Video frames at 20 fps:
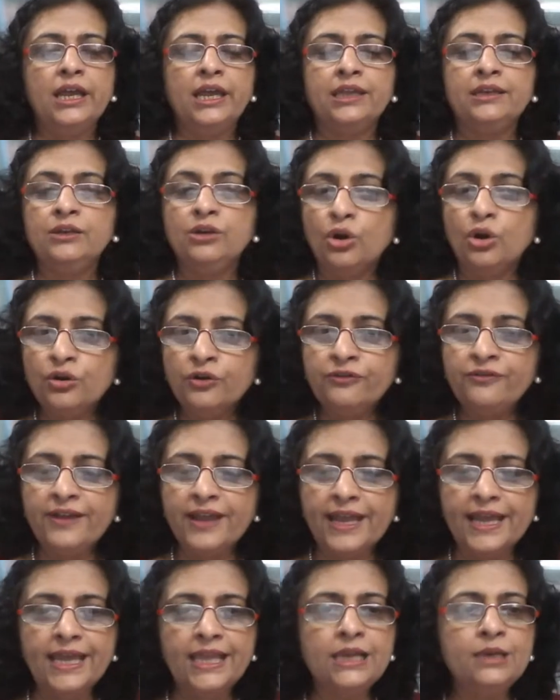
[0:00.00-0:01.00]
and a lot of
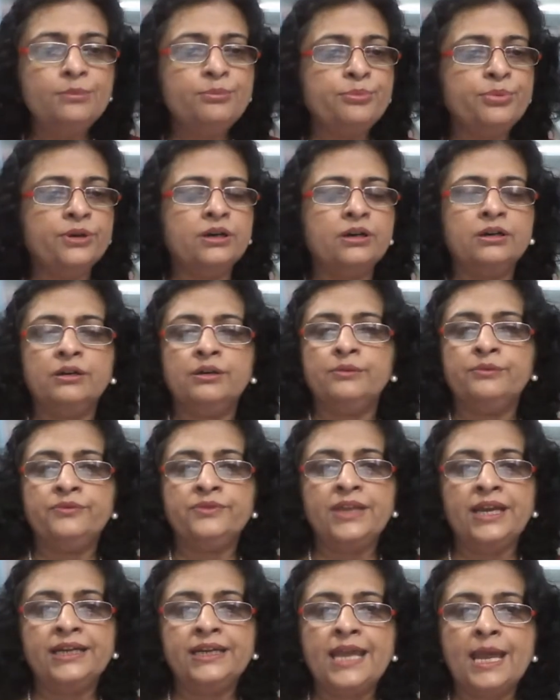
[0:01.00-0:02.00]
help
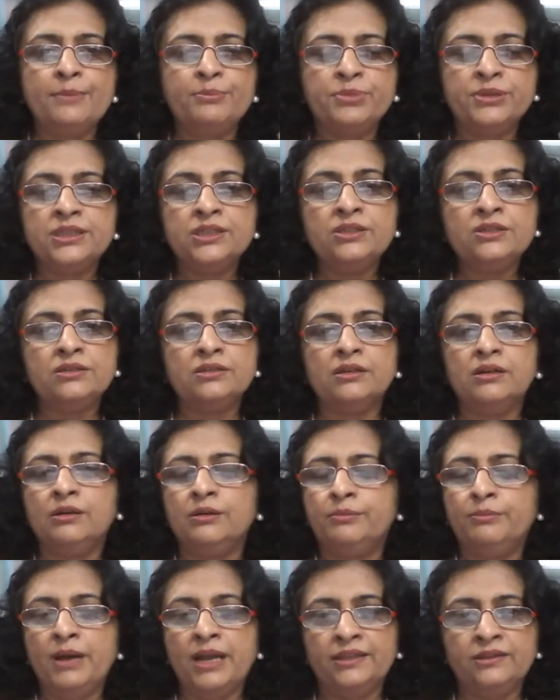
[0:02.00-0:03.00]
that happens
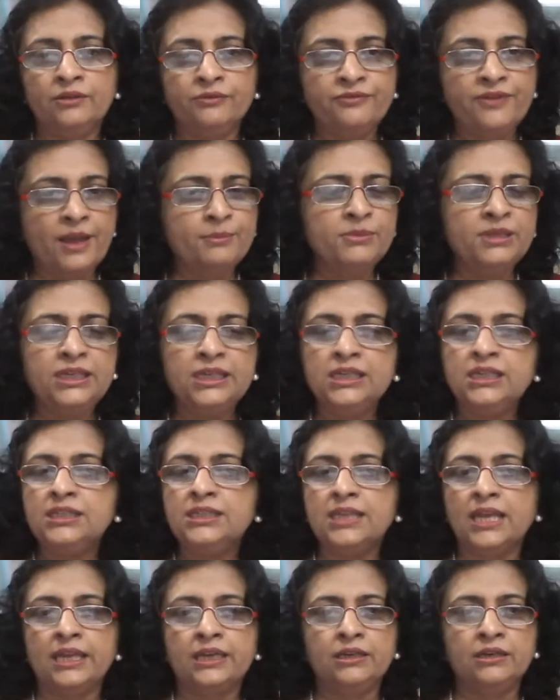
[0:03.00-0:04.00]
by the
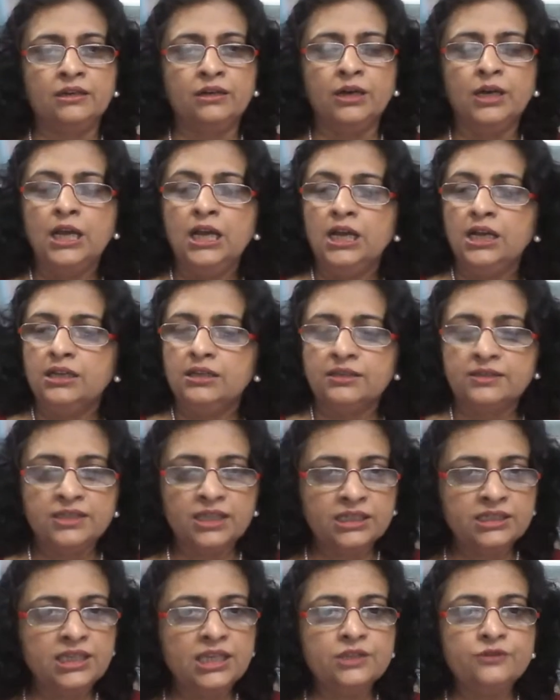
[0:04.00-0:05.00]
families, and
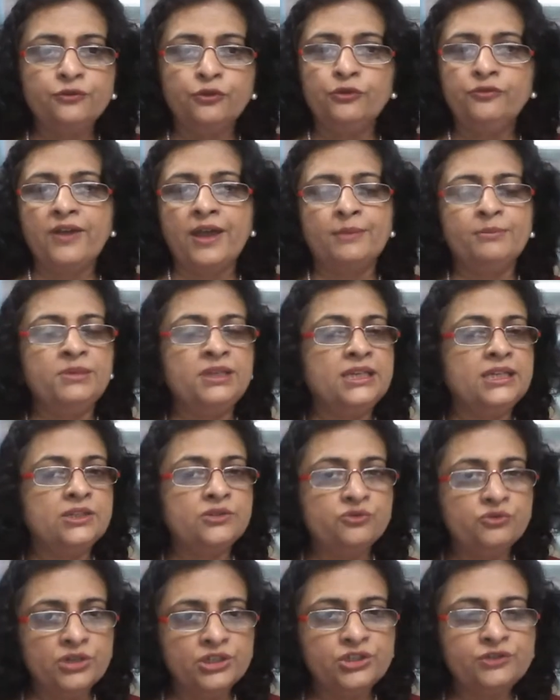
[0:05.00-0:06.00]
successful
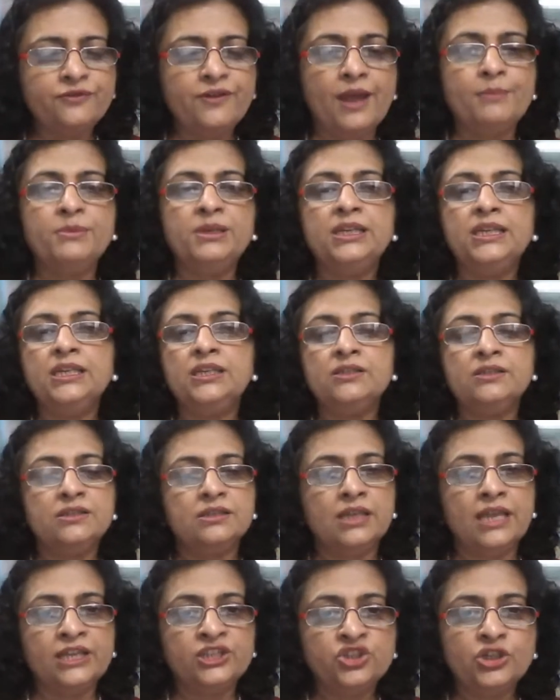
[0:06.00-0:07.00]
families, rich families,
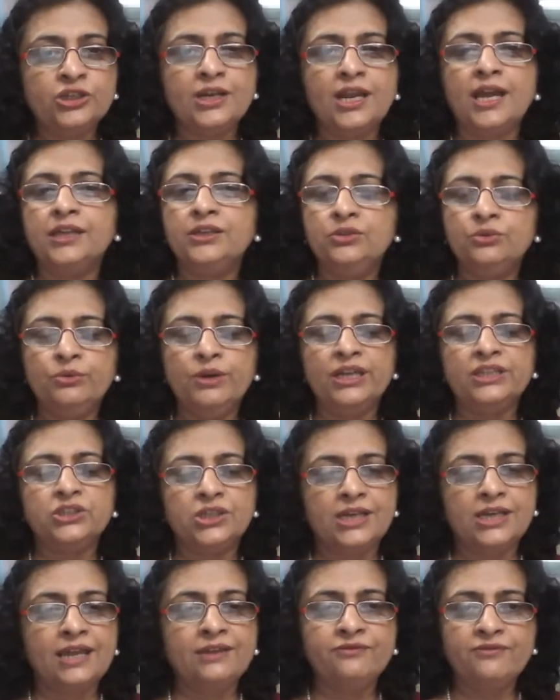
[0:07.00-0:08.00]
HNI,
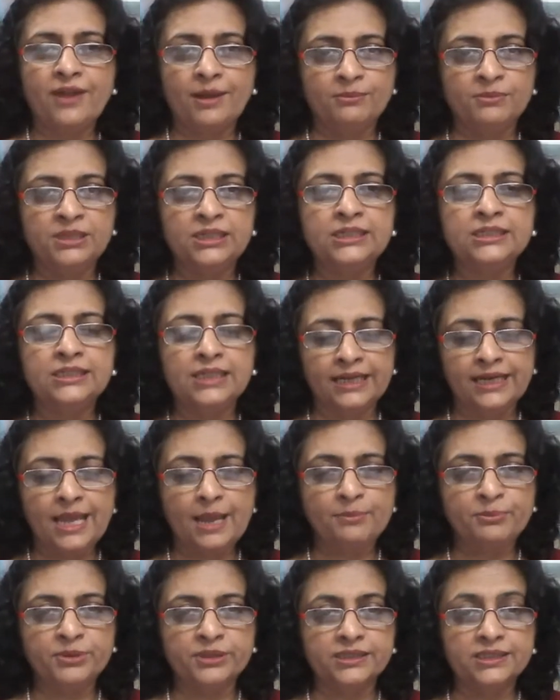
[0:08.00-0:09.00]
UHNI families, that
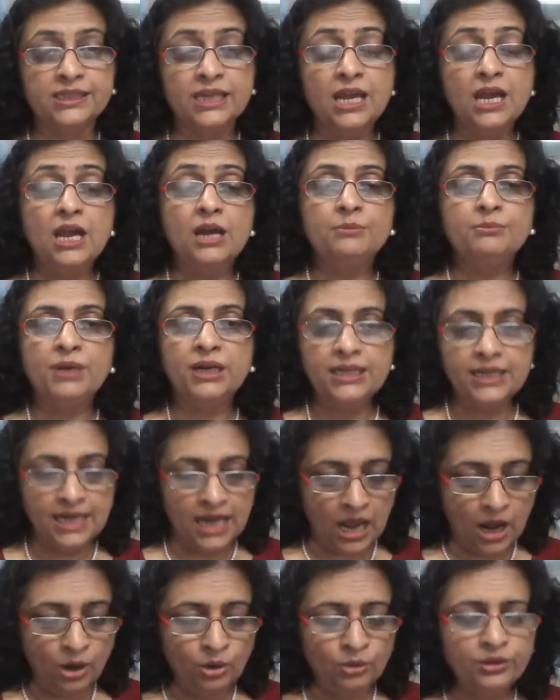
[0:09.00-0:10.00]
happen. But
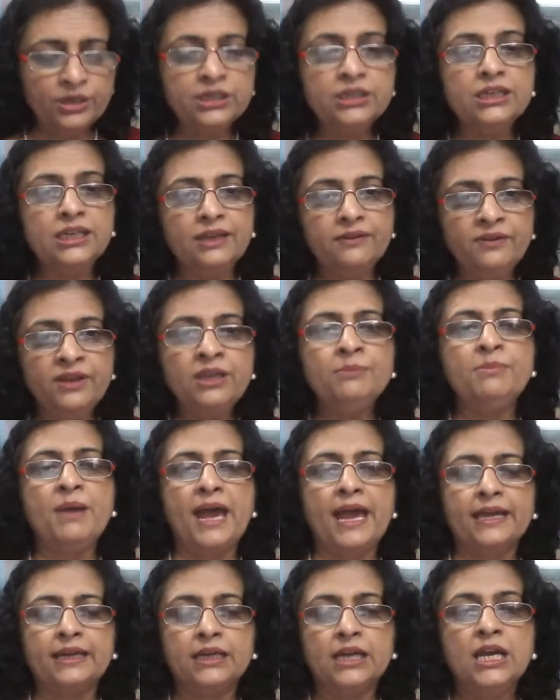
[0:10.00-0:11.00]
now in giving
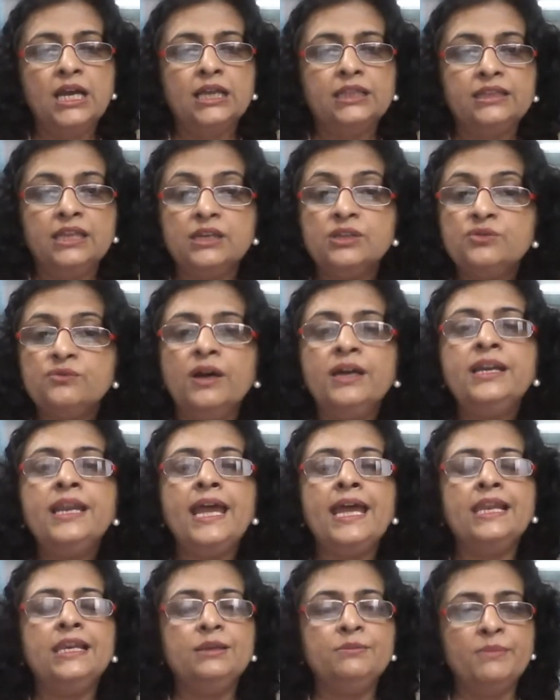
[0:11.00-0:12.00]
back, there is
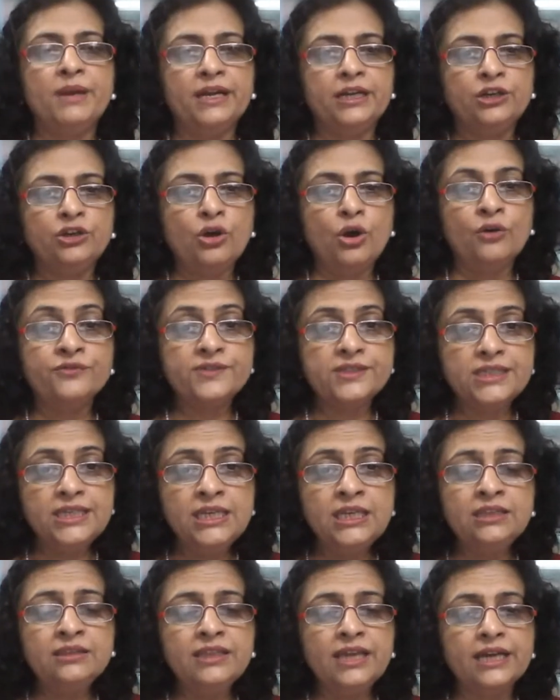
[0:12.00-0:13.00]
one element of
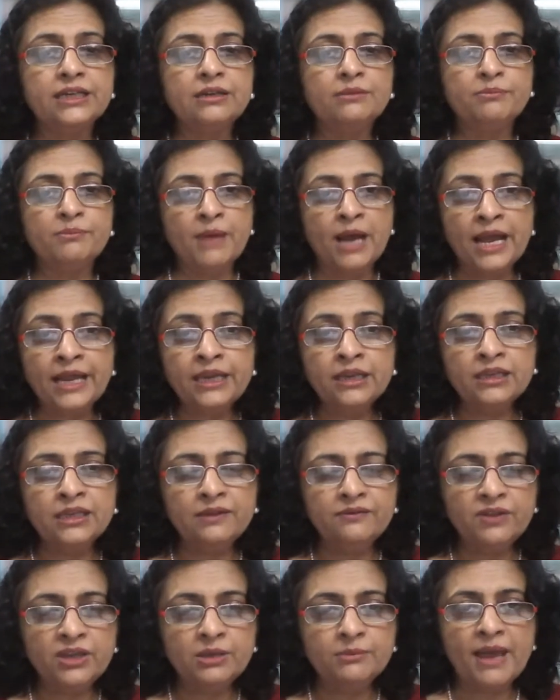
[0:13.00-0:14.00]
seeing that my
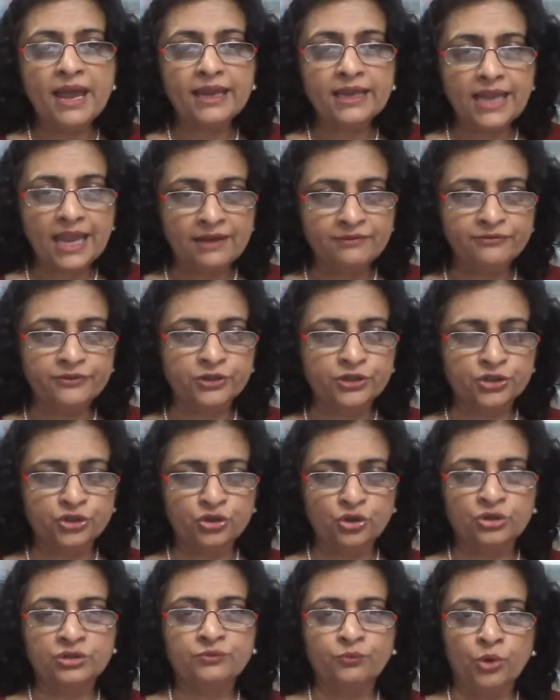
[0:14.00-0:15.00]
giving back
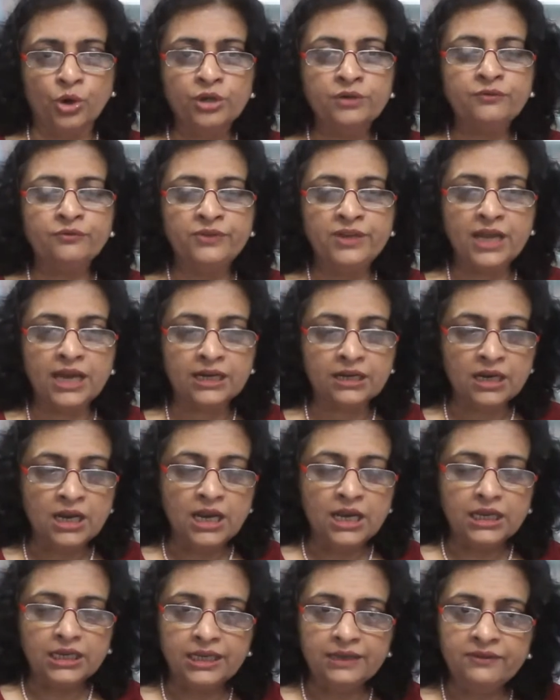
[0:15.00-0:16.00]
efforts, or what we are
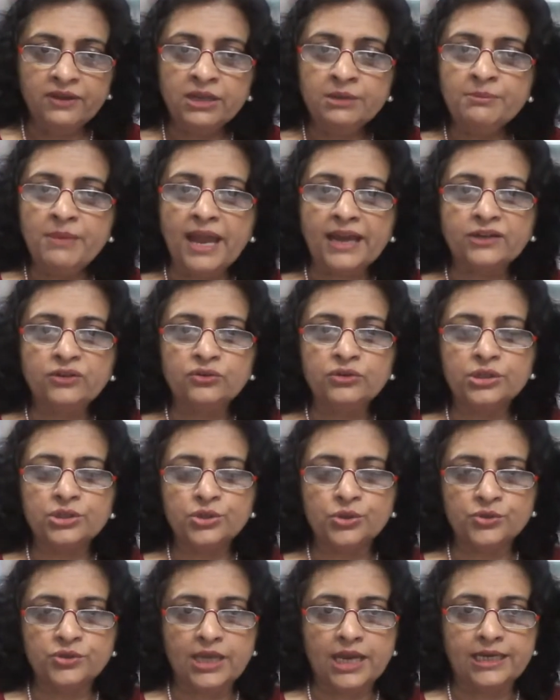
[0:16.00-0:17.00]
giving back to the
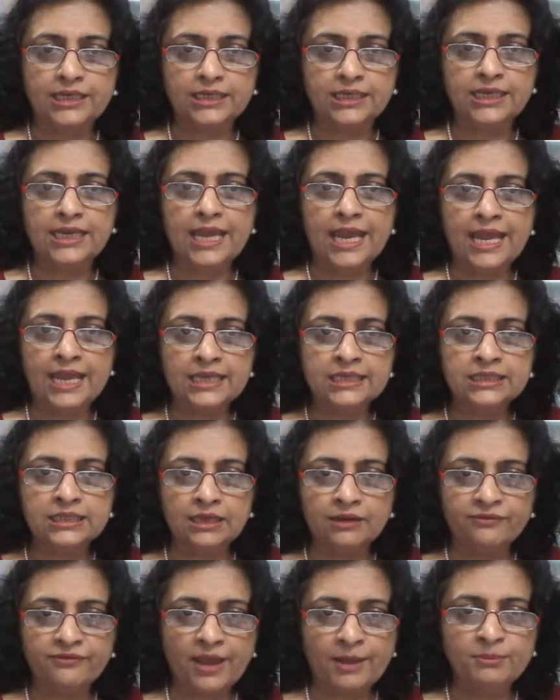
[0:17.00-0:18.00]
society as
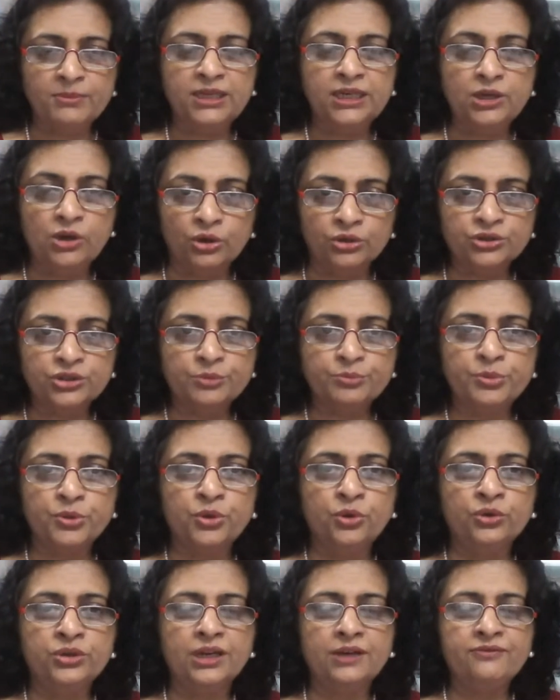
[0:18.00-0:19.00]
the family,
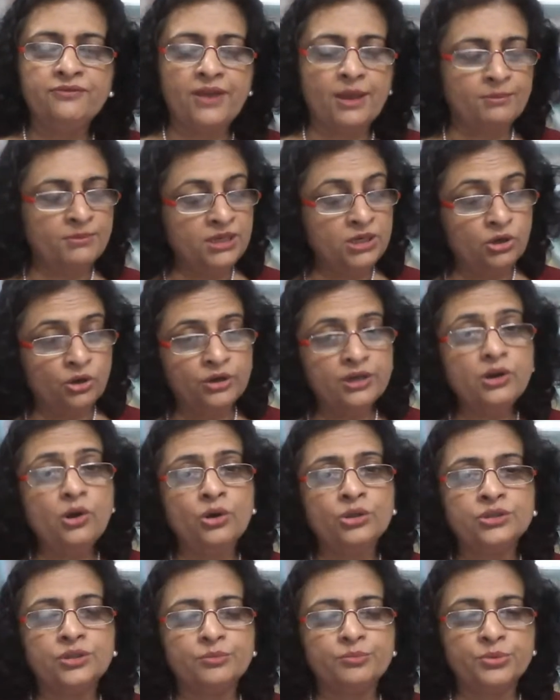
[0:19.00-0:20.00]
entrepreneurial family or
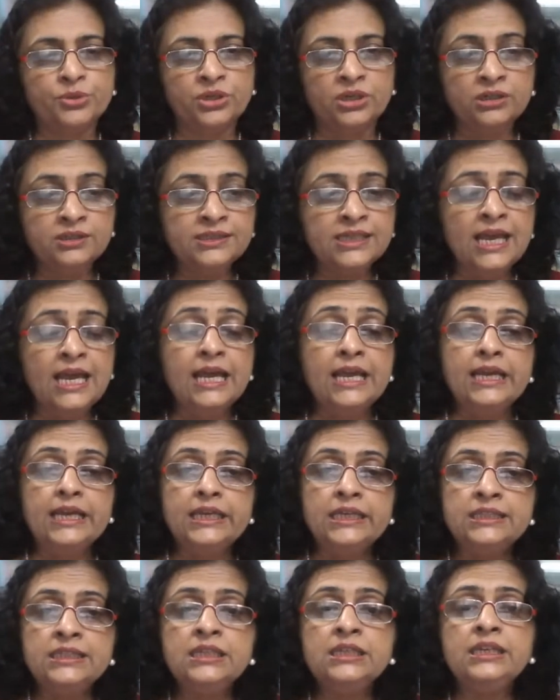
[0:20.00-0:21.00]
entrepreneurs,
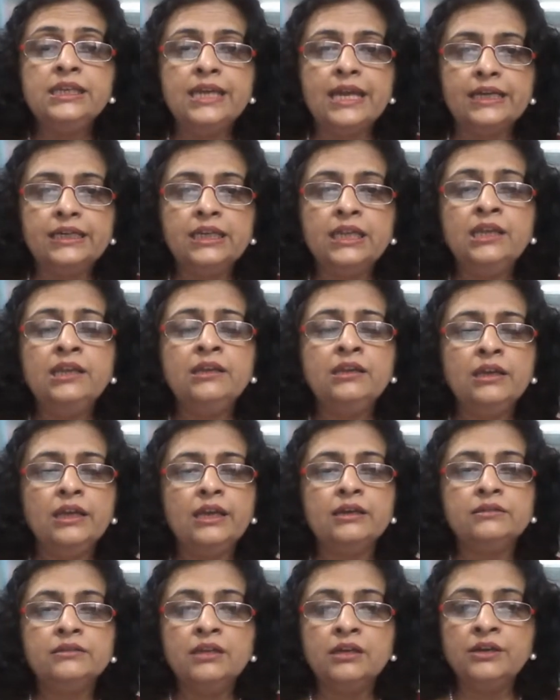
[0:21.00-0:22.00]
is it getting
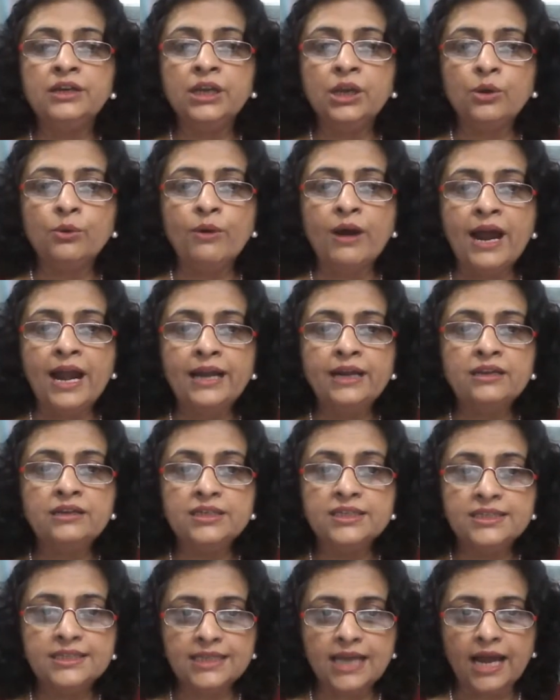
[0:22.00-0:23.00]
the required
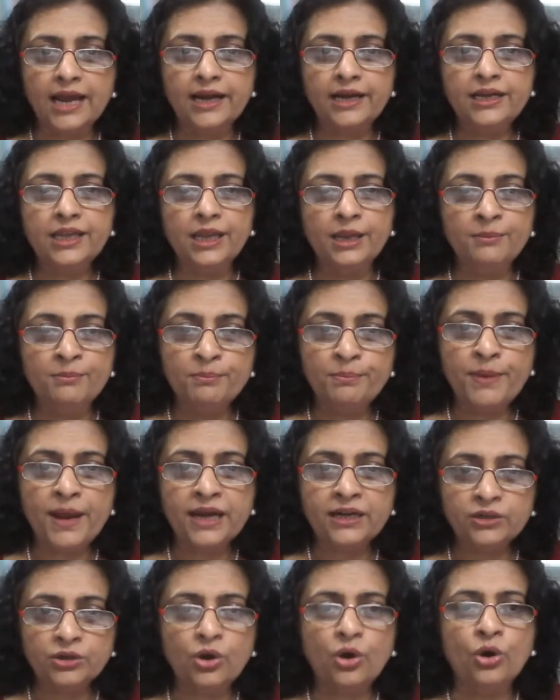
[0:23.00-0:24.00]
desired
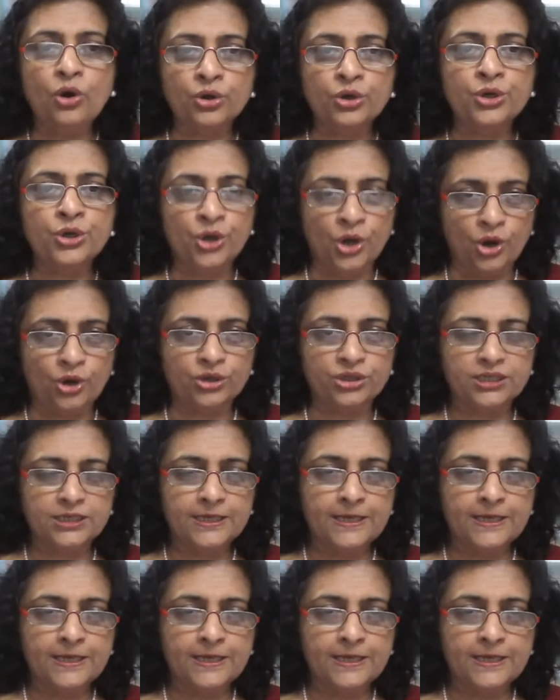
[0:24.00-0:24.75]
impact or not?